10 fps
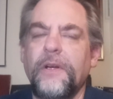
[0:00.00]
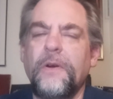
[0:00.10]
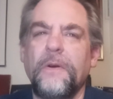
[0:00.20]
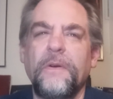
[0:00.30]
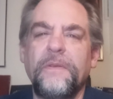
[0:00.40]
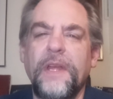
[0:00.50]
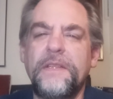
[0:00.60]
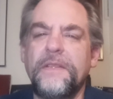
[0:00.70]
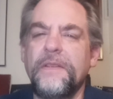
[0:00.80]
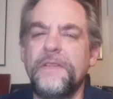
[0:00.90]
"Oh,
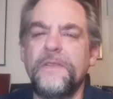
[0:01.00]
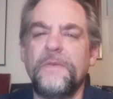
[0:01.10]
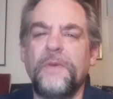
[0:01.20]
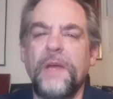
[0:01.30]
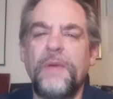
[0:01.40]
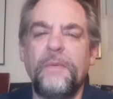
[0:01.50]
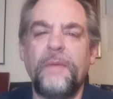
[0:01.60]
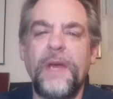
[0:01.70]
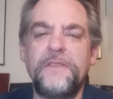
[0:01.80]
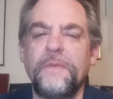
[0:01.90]
this is When I Paint
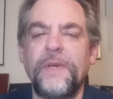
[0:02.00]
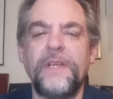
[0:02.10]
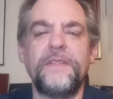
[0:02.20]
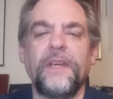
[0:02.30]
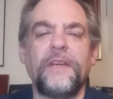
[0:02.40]
My Masterpiece."